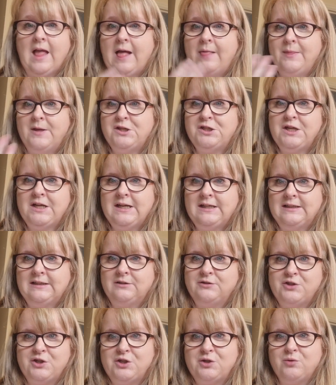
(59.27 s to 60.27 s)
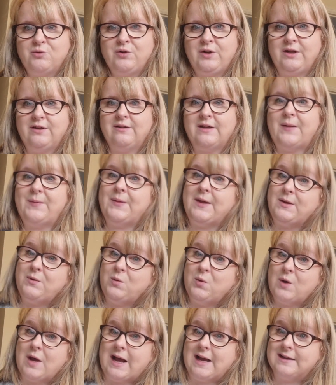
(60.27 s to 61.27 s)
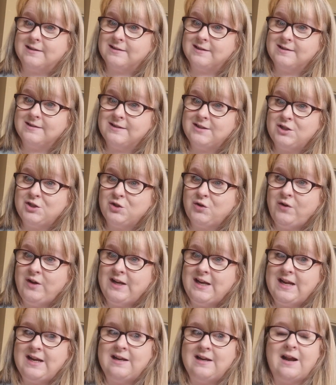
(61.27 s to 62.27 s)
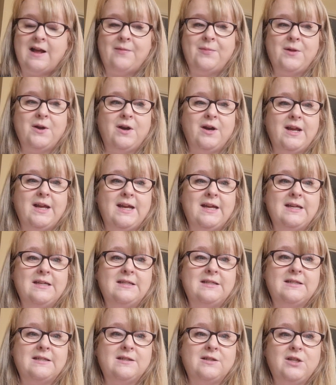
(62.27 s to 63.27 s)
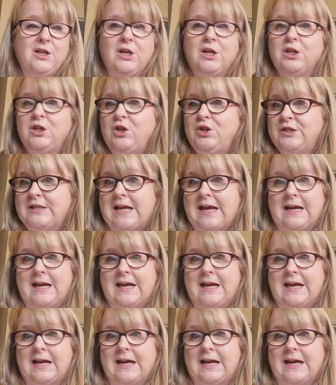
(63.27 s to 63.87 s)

and they share a little tutorial and then ask us to join in. And there is, so you can use